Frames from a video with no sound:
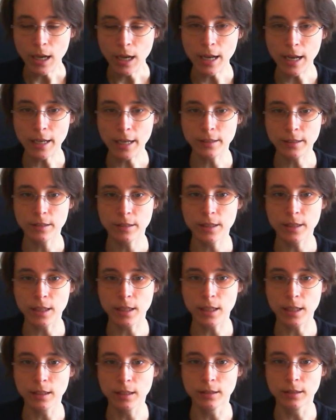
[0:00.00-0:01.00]
And
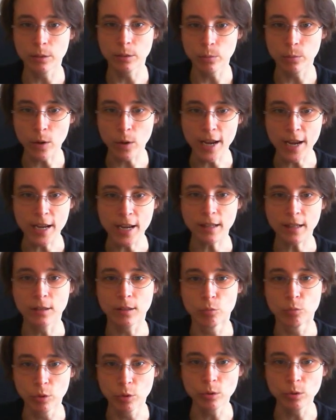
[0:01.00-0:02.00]
the way
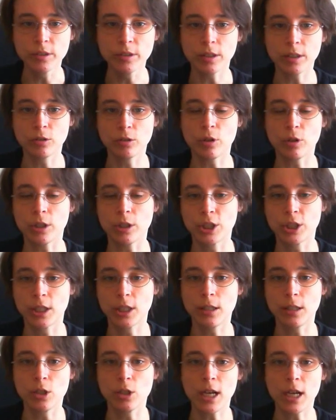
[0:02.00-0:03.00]
the rules are structured,
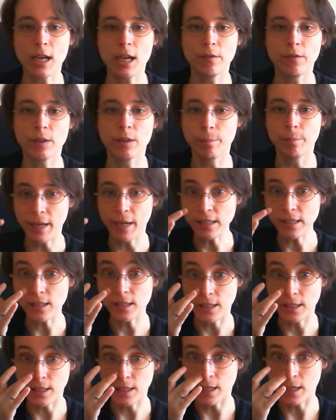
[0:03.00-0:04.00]
that you have the
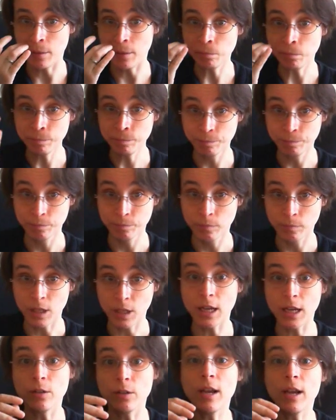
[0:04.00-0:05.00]
basic game
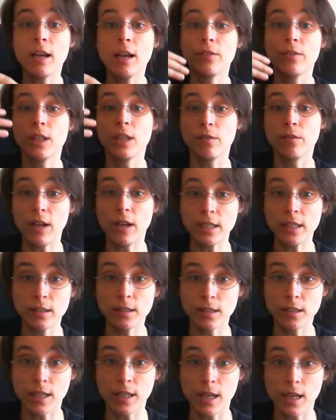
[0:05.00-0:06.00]
and you have the
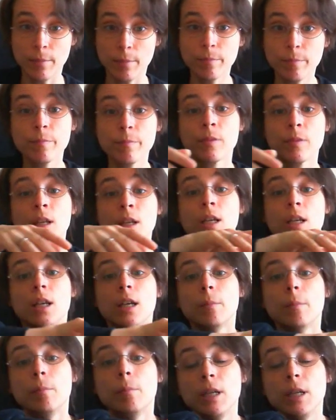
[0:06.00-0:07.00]
advanced game,
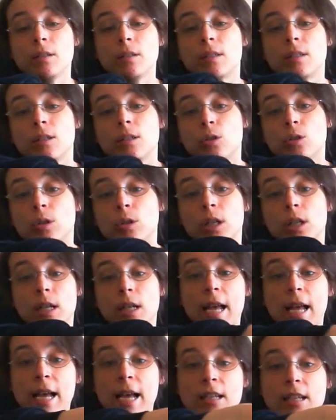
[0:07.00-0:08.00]
means that you
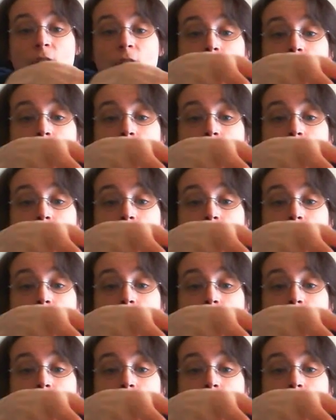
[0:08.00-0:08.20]
can add